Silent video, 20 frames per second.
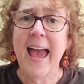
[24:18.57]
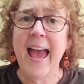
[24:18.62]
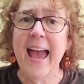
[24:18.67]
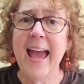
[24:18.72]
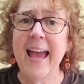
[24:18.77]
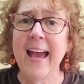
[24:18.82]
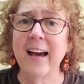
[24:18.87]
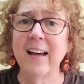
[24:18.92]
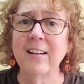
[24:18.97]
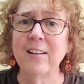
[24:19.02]

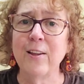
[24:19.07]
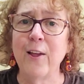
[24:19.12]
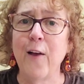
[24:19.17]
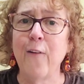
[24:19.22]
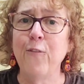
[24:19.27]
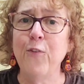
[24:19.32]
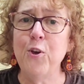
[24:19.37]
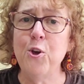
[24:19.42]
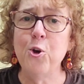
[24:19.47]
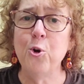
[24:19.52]
And
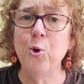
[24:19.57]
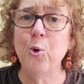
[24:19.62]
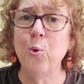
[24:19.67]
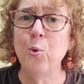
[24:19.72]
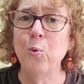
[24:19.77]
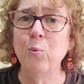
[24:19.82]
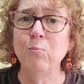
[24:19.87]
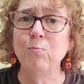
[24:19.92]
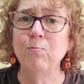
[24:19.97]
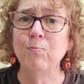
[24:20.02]
if
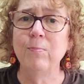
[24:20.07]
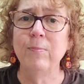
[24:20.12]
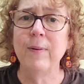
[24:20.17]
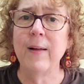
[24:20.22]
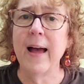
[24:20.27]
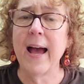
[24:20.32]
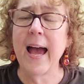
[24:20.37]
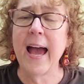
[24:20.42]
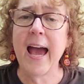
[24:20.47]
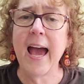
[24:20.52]
you
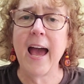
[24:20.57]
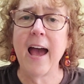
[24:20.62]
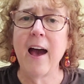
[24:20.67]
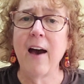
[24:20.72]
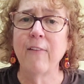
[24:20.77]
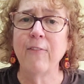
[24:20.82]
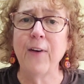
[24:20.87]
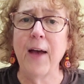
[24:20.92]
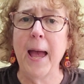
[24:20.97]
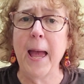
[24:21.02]

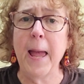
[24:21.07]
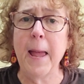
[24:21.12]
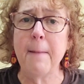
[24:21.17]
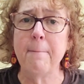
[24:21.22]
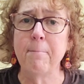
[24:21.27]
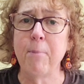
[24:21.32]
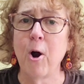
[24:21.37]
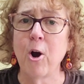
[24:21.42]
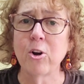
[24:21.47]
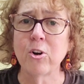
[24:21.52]
have a
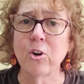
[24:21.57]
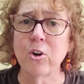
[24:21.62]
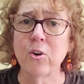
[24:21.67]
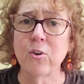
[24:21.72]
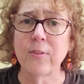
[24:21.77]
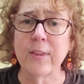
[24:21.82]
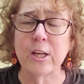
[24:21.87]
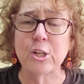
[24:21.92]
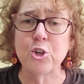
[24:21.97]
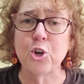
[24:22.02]

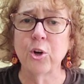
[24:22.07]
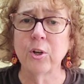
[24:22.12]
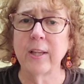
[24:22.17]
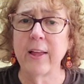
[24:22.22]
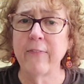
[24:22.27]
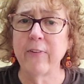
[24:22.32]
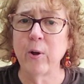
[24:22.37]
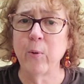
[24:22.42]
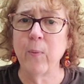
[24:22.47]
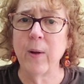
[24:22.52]
partner that you're
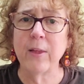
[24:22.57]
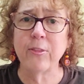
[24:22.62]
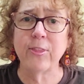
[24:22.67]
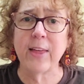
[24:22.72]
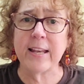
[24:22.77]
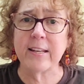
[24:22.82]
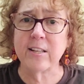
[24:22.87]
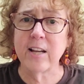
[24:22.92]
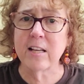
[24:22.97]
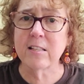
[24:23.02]
living with
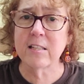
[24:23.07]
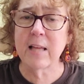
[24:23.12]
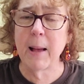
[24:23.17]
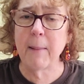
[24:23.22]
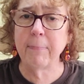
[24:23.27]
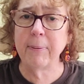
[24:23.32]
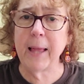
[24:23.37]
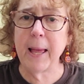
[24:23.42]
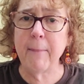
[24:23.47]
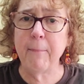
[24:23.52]
that does
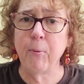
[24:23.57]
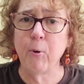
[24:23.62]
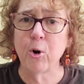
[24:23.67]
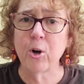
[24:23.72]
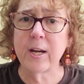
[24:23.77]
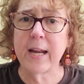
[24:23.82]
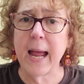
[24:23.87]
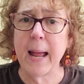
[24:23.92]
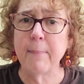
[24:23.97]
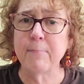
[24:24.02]
not play
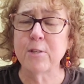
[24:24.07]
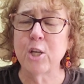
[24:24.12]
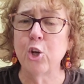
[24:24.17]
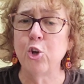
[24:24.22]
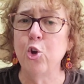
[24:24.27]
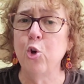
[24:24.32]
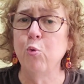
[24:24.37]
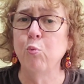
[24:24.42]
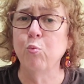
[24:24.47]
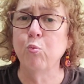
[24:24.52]
board games, and
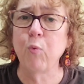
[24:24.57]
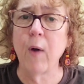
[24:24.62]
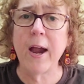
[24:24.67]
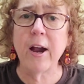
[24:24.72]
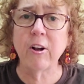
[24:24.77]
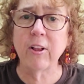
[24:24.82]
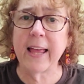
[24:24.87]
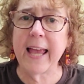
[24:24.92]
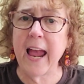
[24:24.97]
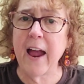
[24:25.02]
you
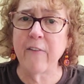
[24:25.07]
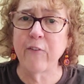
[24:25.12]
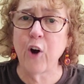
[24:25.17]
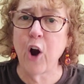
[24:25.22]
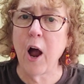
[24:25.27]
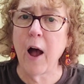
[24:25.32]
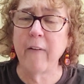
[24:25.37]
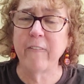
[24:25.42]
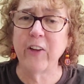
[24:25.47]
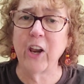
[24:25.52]
rarely ever
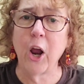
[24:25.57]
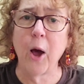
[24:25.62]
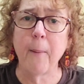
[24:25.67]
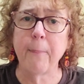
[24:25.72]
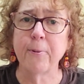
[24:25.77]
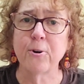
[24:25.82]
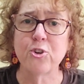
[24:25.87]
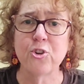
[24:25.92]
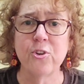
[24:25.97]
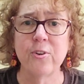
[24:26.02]
have an
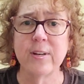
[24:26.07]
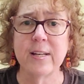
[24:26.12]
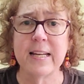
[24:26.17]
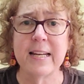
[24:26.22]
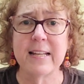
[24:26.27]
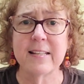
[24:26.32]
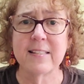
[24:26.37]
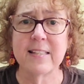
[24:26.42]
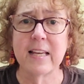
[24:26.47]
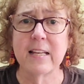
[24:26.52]
opportunity
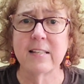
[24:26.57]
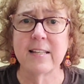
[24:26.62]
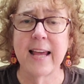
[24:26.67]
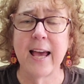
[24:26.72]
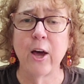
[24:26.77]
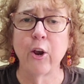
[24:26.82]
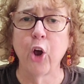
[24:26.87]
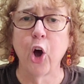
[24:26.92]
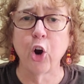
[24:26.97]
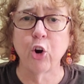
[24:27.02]
to sit
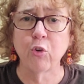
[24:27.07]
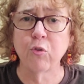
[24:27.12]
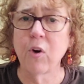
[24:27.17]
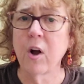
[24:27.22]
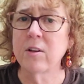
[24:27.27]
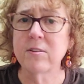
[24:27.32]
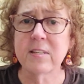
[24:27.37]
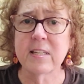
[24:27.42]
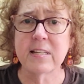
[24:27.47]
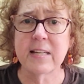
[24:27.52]
down
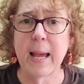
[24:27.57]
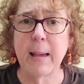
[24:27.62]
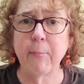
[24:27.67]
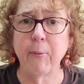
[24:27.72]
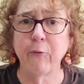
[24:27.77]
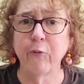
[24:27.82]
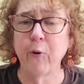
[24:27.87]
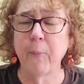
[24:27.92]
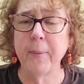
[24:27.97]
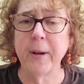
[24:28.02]
across the
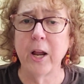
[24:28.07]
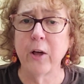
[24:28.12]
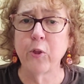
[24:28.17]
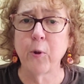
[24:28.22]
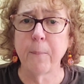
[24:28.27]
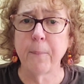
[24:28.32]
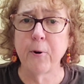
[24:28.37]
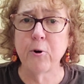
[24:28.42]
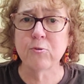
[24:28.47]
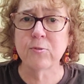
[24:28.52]
table from another
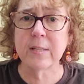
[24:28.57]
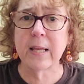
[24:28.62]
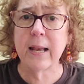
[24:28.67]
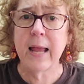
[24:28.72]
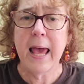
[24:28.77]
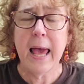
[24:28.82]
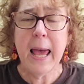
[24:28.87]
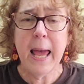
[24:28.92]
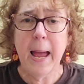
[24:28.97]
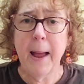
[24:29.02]
person
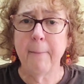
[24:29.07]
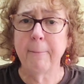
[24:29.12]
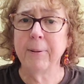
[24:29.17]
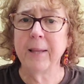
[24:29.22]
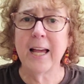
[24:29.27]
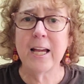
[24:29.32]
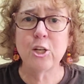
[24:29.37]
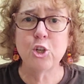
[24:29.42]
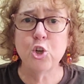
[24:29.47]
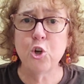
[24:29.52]
and
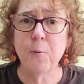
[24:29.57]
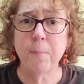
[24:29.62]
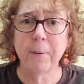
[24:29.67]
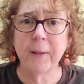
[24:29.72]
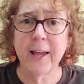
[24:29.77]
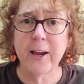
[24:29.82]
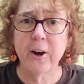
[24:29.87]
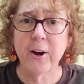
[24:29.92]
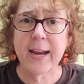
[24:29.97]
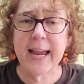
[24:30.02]
play
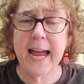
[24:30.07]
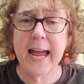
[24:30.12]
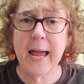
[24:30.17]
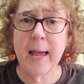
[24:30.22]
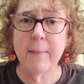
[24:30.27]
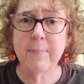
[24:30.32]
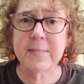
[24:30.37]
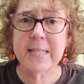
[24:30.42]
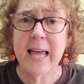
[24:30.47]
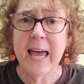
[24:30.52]
2-player
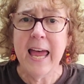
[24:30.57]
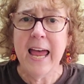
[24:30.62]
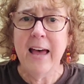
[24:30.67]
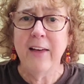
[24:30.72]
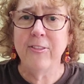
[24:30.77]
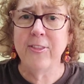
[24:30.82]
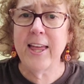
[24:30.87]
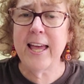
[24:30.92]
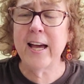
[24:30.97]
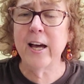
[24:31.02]
games,
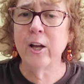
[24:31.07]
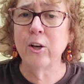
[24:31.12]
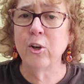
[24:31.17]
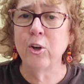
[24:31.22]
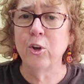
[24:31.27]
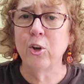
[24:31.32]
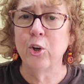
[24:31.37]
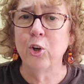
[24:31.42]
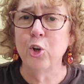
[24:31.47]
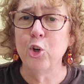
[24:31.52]

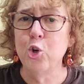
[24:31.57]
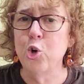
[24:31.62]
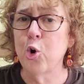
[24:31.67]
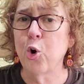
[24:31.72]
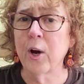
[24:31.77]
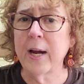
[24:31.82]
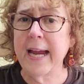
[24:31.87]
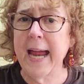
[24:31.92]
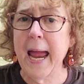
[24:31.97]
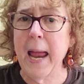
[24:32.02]
then
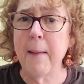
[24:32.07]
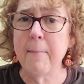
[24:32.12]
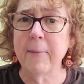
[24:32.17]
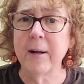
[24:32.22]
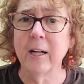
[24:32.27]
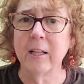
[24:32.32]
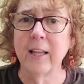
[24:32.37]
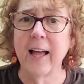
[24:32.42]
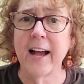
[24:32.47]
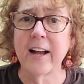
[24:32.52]
your game
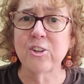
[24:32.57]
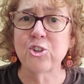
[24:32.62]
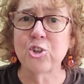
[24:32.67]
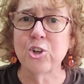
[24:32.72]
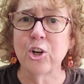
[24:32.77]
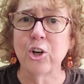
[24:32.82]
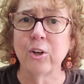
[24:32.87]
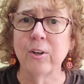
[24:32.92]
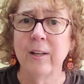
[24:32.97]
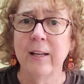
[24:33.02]

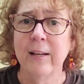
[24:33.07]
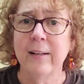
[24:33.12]
collection